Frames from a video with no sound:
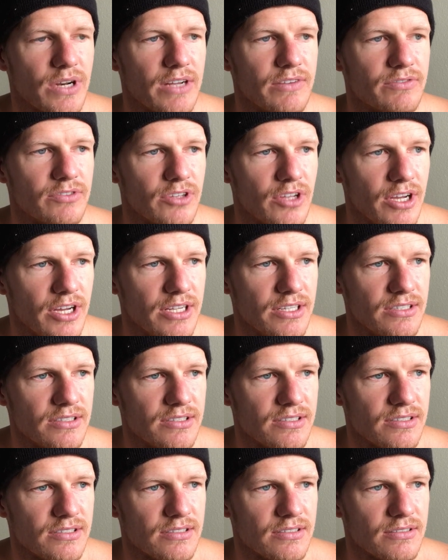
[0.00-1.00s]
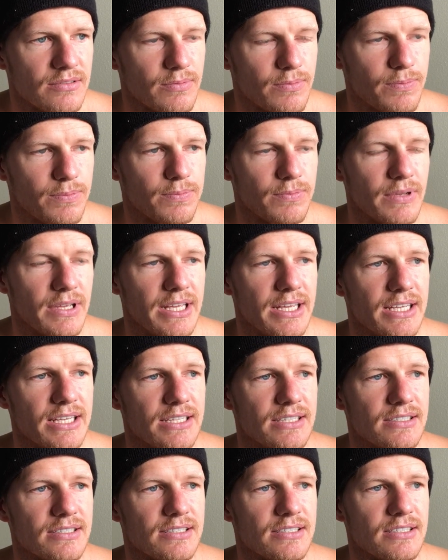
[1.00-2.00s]
what I've learned
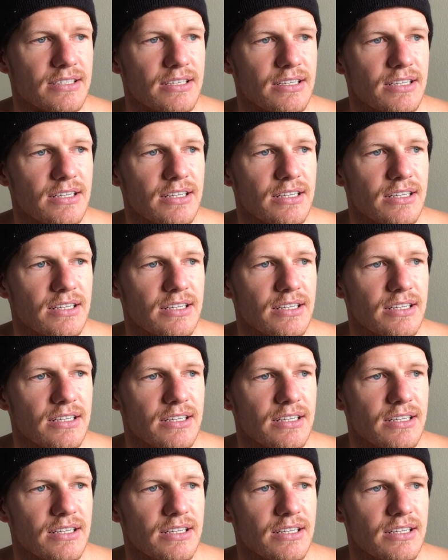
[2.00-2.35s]
is